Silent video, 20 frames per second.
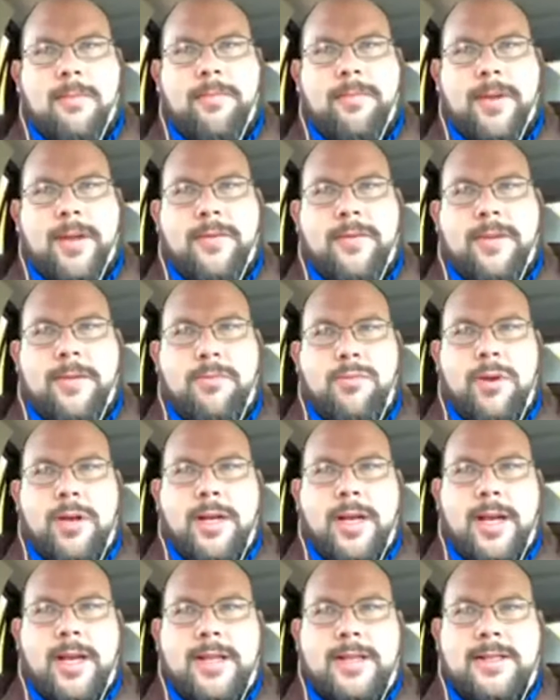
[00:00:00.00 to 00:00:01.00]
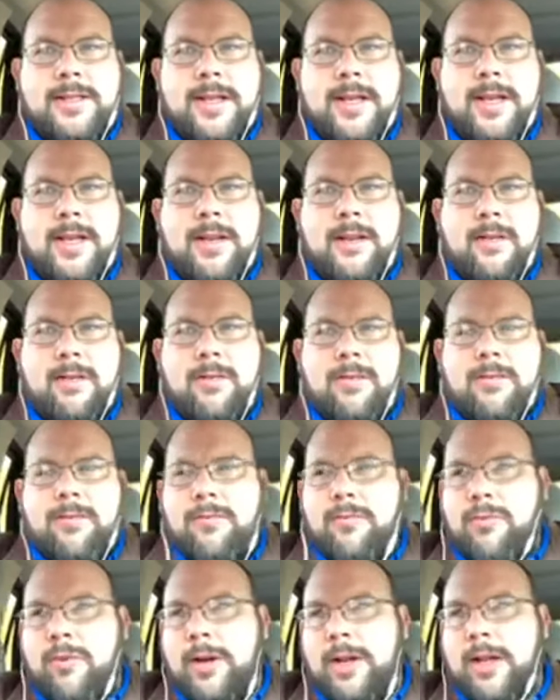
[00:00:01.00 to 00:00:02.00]
If someone can't stand on
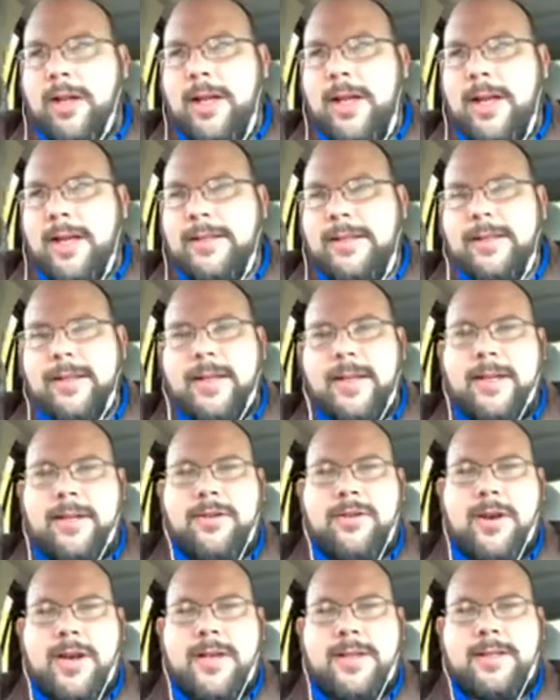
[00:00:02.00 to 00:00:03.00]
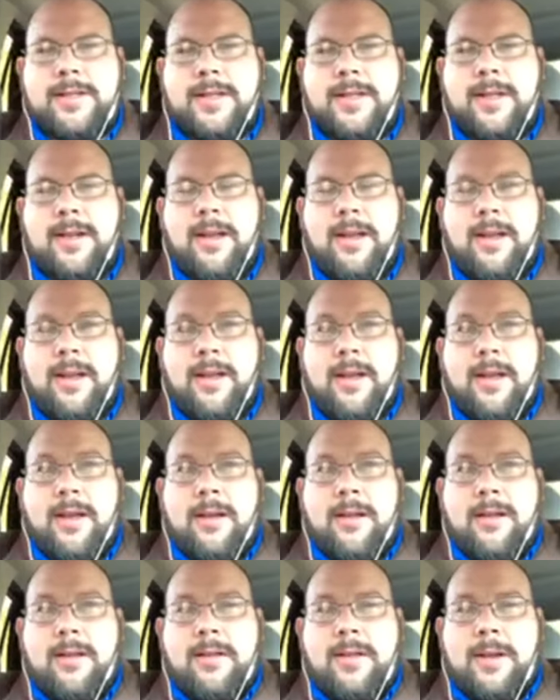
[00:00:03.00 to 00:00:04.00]
one leg to get dressed, then
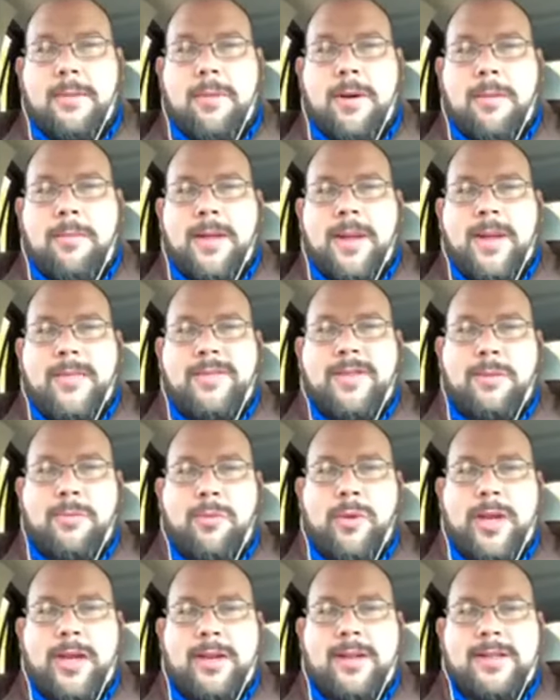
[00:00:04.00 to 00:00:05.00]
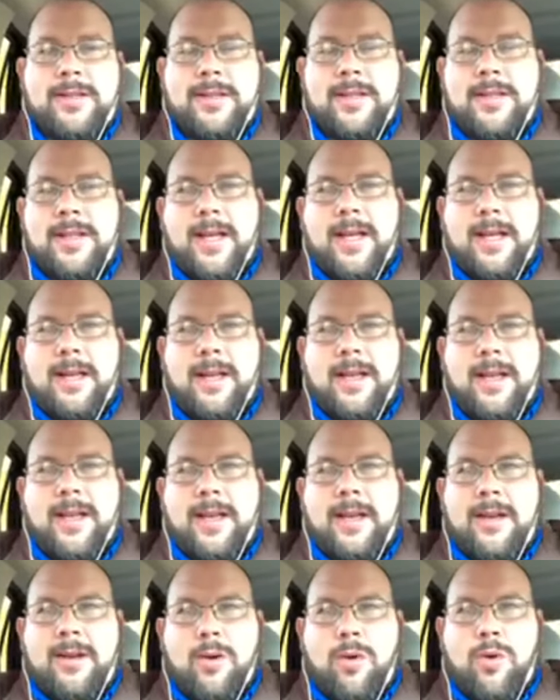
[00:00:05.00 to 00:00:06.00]
they probably have some weakness in that
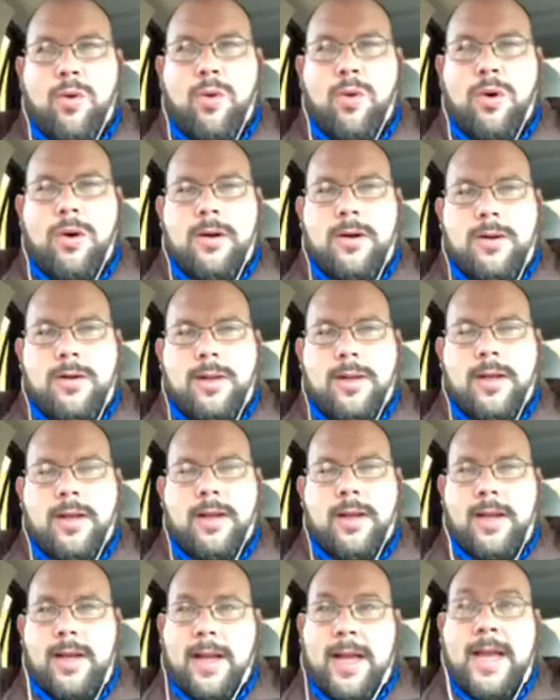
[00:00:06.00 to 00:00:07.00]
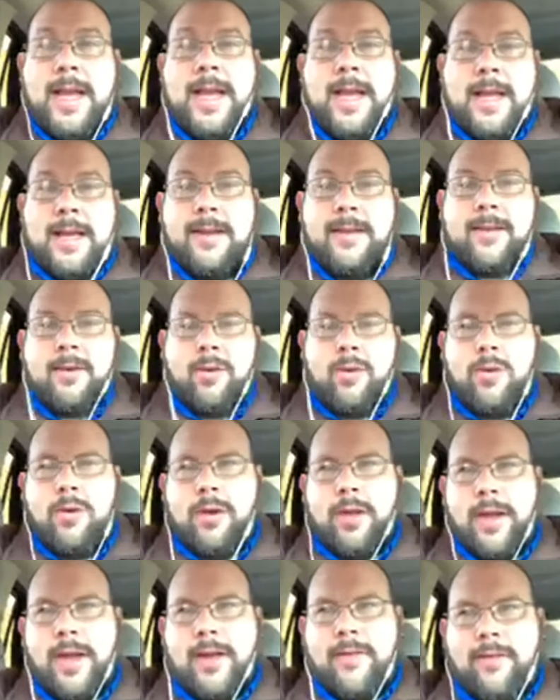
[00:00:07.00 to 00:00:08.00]
leg, or they
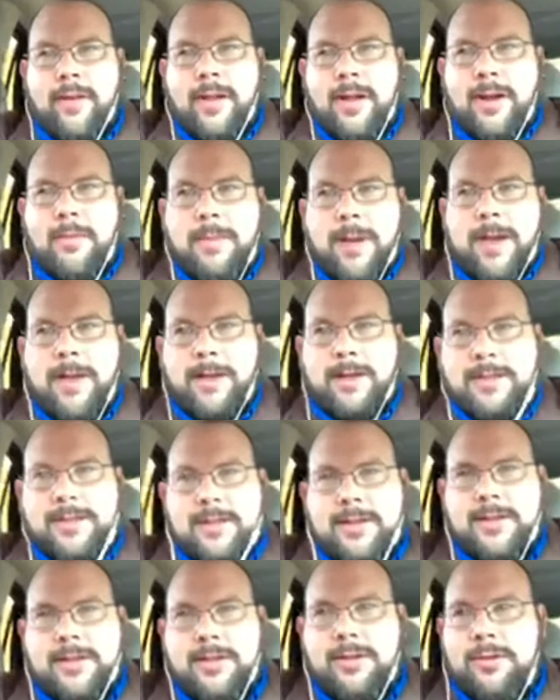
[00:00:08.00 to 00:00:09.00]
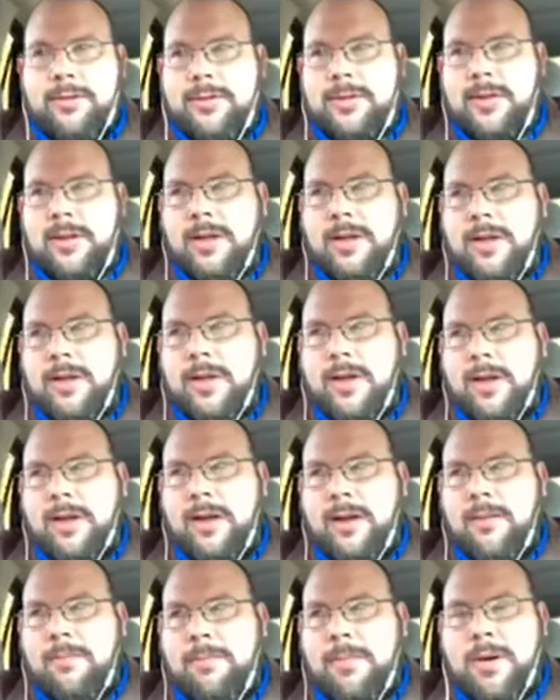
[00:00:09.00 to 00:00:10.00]
have a lot of balance issues.
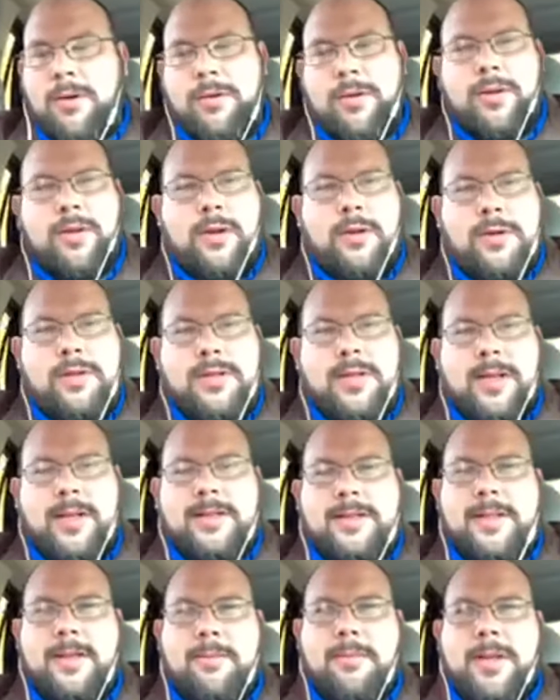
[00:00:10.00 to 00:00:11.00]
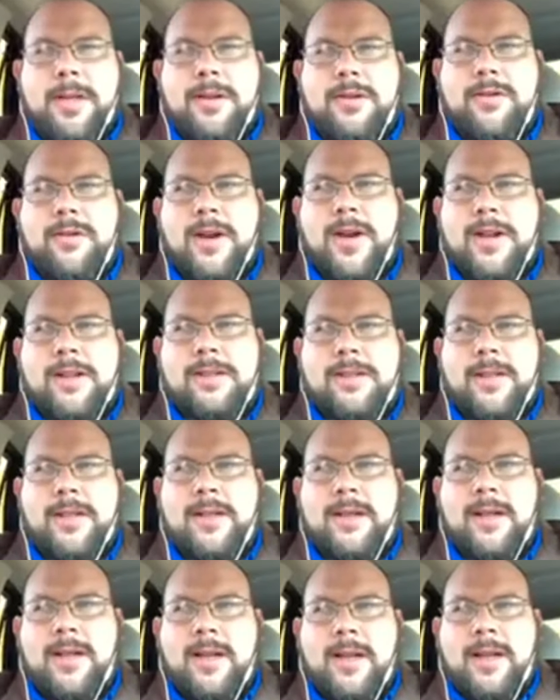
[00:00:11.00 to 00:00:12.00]
Both of those things can be addressed,
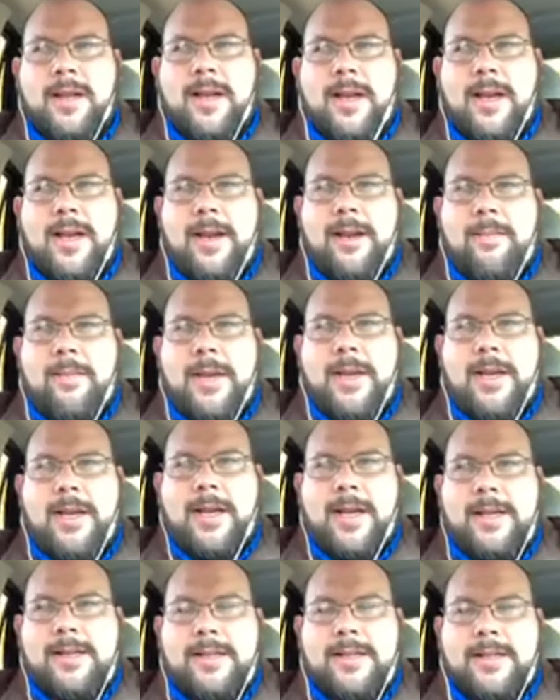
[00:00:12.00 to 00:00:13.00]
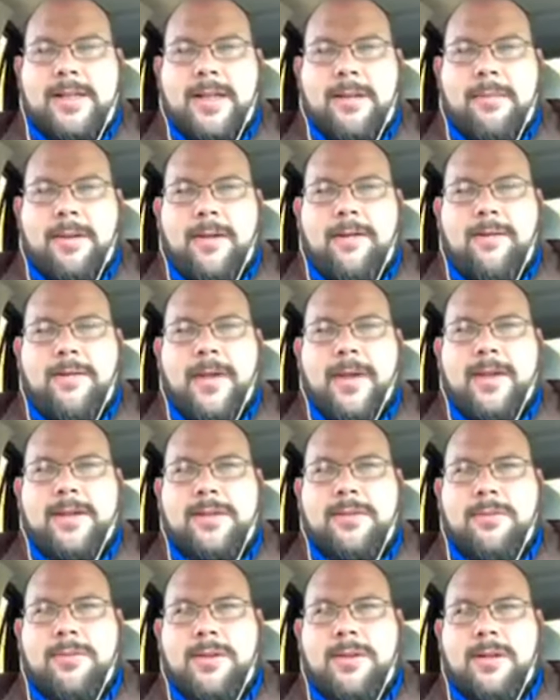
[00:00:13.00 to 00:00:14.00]
and in many cases can be
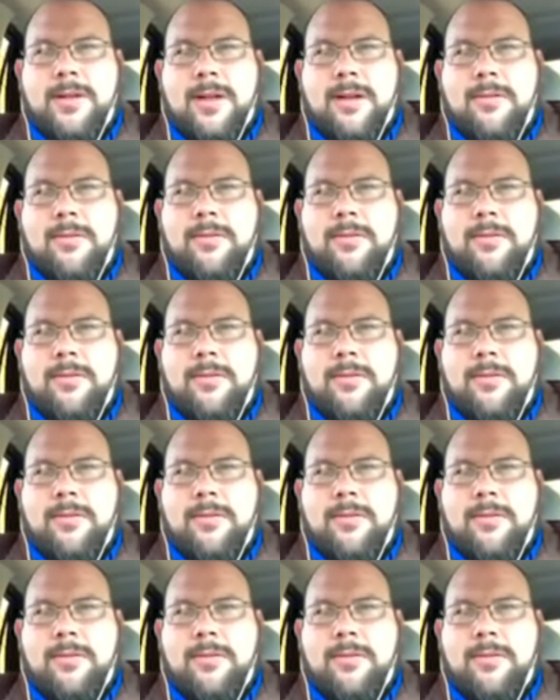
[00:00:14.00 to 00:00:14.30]
fixed with